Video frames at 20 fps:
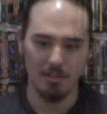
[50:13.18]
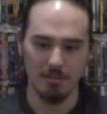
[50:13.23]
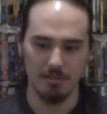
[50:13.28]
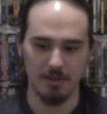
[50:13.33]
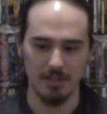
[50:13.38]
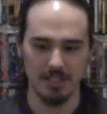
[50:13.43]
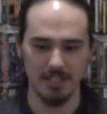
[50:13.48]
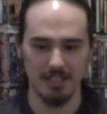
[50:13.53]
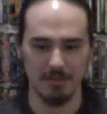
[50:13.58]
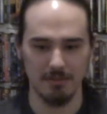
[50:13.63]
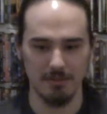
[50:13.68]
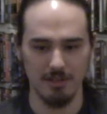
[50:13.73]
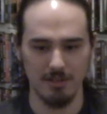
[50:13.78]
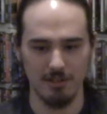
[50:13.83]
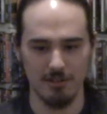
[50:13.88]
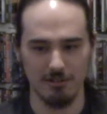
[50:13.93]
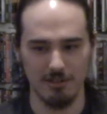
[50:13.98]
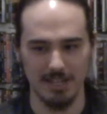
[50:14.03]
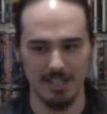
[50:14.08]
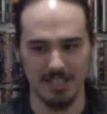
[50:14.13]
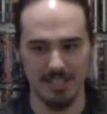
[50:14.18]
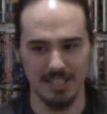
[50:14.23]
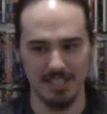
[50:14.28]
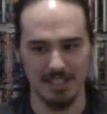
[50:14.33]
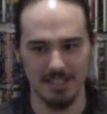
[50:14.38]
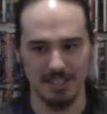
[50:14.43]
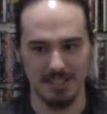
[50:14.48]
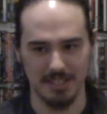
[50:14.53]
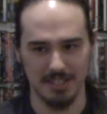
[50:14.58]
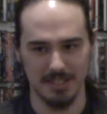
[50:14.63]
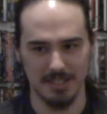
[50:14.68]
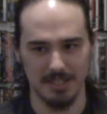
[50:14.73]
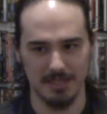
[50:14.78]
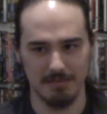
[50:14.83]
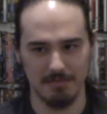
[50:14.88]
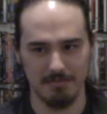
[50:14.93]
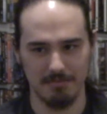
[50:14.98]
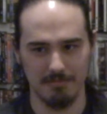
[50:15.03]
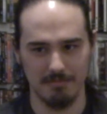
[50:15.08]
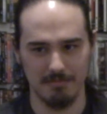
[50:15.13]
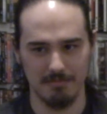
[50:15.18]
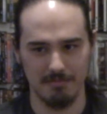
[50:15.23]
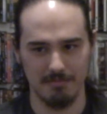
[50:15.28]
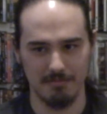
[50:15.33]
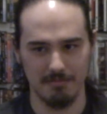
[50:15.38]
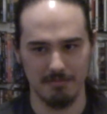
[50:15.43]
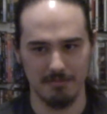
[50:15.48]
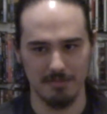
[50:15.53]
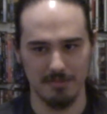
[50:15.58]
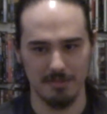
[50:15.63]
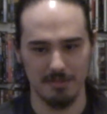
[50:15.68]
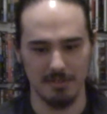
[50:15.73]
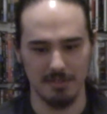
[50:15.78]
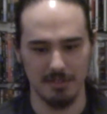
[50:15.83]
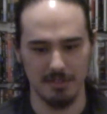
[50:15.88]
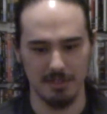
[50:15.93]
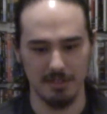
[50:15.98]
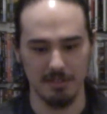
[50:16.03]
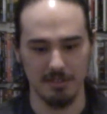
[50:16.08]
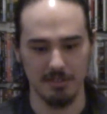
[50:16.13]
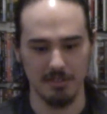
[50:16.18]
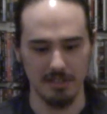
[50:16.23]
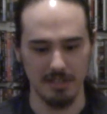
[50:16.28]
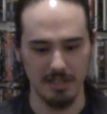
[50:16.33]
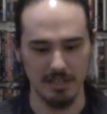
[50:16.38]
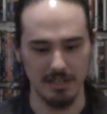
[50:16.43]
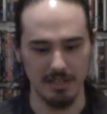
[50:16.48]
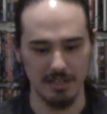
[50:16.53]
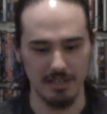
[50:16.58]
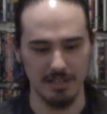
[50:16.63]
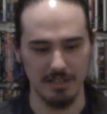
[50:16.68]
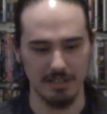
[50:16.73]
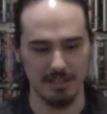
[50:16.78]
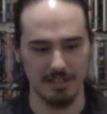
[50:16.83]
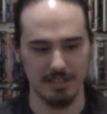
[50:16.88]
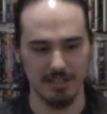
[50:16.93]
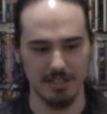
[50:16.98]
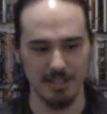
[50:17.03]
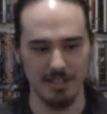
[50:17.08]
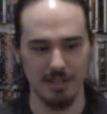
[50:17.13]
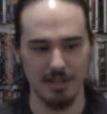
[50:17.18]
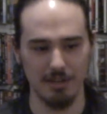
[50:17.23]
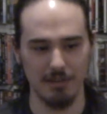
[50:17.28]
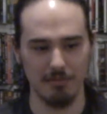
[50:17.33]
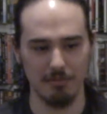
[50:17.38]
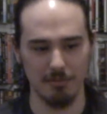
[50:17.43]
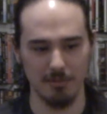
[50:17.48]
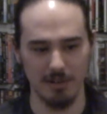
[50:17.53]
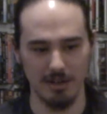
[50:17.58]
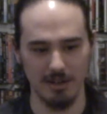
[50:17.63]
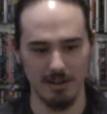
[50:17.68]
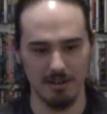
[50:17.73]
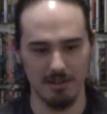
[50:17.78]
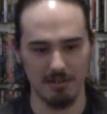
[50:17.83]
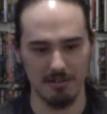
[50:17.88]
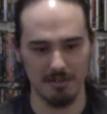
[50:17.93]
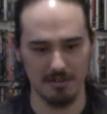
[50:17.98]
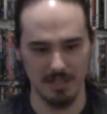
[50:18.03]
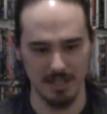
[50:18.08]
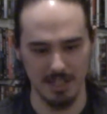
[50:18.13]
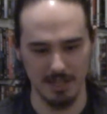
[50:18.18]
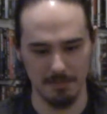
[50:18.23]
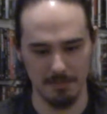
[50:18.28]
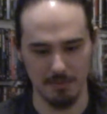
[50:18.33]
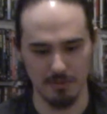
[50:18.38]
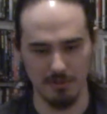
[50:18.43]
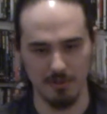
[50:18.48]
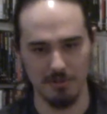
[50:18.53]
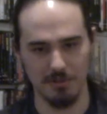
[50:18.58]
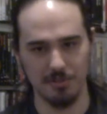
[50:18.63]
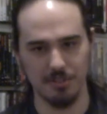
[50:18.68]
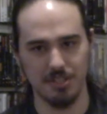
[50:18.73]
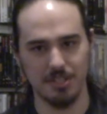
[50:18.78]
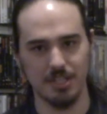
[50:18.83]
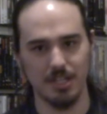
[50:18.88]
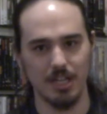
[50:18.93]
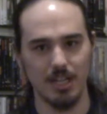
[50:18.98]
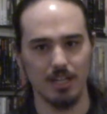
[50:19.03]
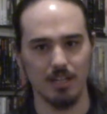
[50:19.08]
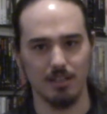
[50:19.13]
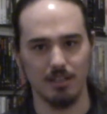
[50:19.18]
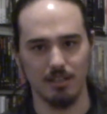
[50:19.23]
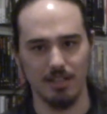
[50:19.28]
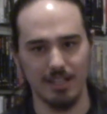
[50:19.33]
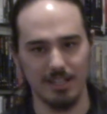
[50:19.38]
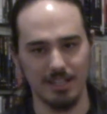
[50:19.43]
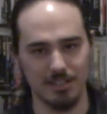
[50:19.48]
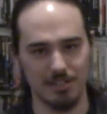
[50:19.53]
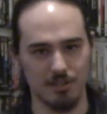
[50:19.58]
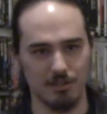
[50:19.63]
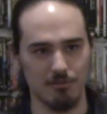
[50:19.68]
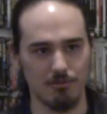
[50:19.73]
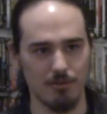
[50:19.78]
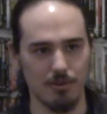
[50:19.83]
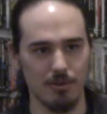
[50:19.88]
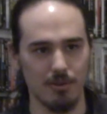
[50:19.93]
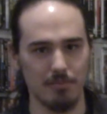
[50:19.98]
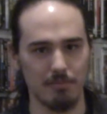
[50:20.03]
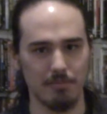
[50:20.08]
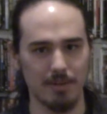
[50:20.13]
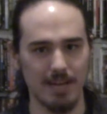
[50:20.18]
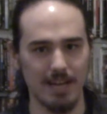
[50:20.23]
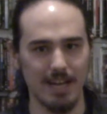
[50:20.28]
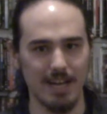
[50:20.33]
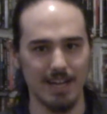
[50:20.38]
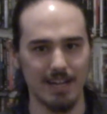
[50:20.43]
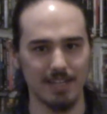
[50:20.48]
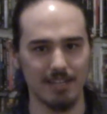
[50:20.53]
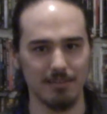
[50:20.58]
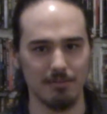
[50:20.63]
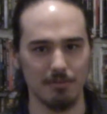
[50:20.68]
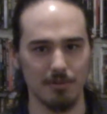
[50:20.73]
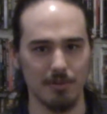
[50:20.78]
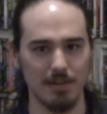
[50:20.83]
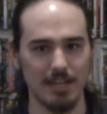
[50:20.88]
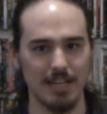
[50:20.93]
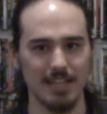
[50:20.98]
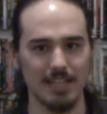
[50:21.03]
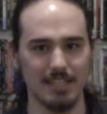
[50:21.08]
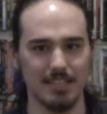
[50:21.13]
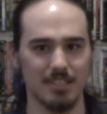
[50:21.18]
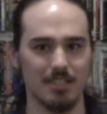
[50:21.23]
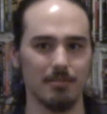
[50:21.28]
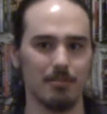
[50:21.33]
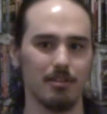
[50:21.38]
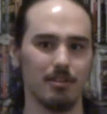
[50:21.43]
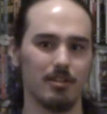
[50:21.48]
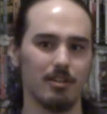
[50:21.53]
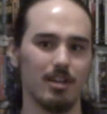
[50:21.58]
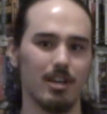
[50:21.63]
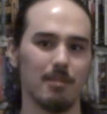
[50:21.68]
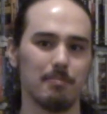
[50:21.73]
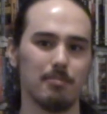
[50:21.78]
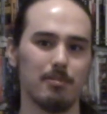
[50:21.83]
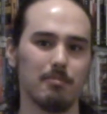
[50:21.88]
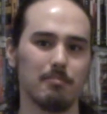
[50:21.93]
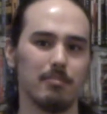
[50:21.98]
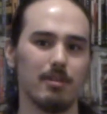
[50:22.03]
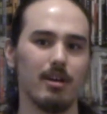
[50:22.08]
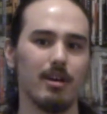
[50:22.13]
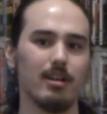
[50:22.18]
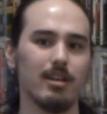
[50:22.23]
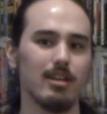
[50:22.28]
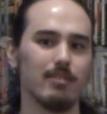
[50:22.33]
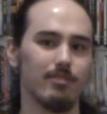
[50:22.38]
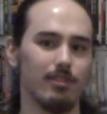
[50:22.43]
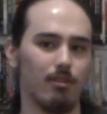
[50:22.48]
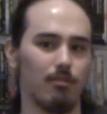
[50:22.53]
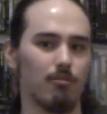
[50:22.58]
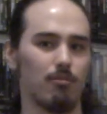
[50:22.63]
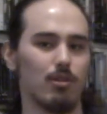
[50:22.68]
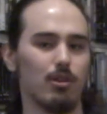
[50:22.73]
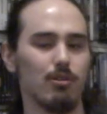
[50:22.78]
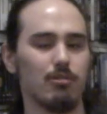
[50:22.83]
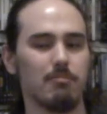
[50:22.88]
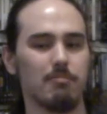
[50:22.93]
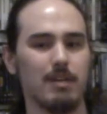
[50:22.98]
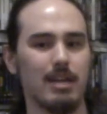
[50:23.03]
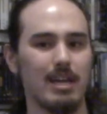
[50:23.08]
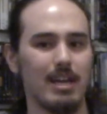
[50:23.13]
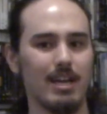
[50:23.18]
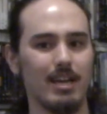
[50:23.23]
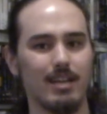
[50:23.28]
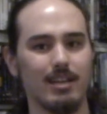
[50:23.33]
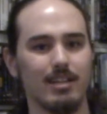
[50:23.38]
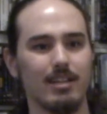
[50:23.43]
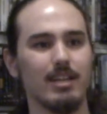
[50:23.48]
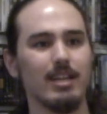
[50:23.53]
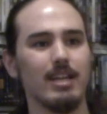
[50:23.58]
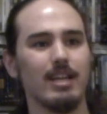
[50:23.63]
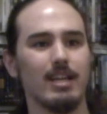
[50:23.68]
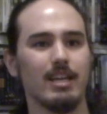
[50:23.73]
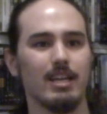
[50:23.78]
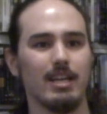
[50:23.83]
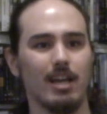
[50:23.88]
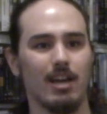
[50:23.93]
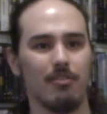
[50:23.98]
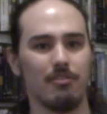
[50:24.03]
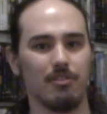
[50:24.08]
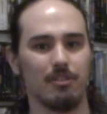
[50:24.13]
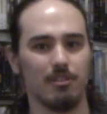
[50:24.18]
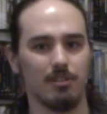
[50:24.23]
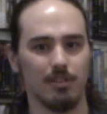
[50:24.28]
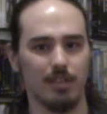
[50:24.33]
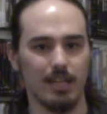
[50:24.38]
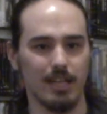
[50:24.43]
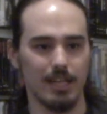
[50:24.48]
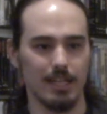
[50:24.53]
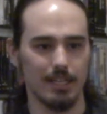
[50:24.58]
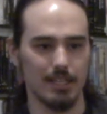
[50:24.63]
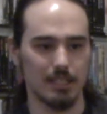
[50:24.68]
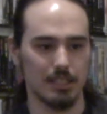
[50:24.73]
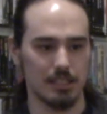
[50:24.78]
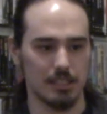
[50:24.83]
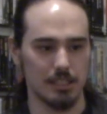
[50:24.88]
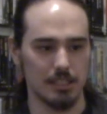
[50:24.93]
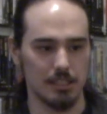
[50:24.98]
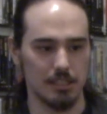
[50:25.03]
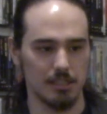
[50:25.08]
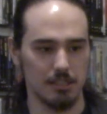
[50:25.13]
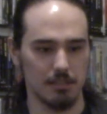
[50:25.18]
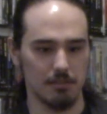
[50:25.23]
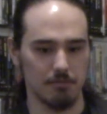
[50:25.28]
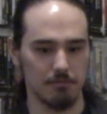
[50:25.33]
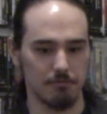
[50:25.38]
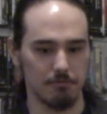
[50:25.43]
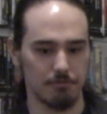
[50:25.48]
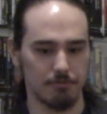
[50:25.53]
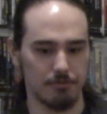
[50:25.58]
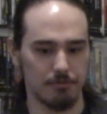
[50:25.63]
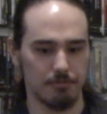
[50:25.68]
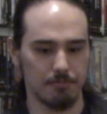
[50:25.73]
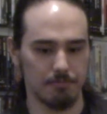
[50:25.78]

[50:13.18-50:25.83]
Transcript: One thing I want to address is the scene where Deadpool's legs are growing back, where he has the upper body of a grown man and the legs of